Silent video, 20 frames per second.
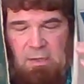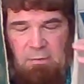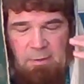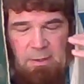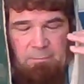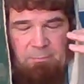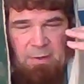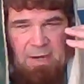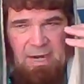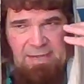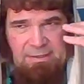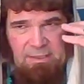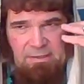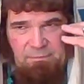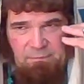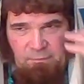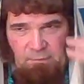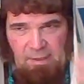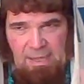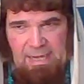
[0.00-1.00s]
We bind the
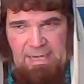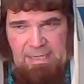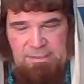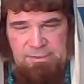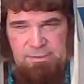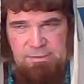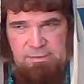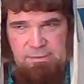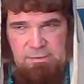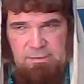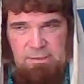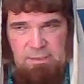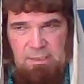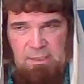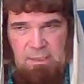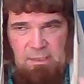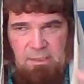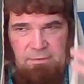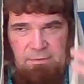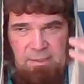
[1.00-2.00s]
flesh,
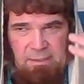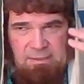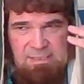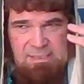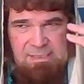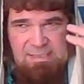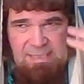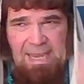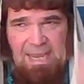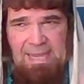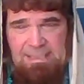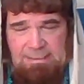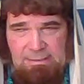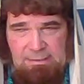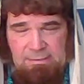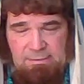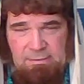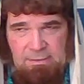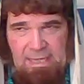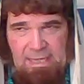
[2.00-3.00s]
the
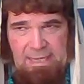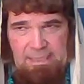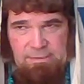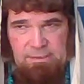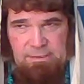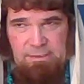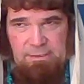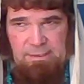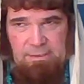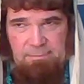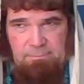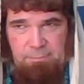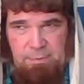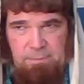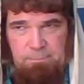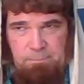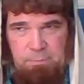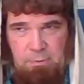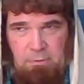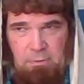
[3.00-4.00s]
sin nature that
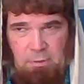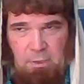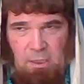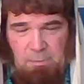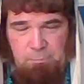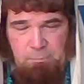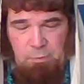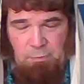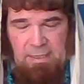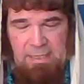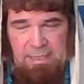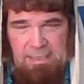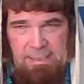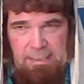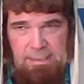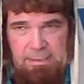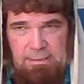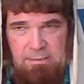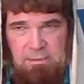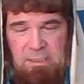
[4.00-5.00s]
people operate
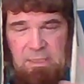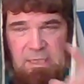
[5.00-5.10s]
in.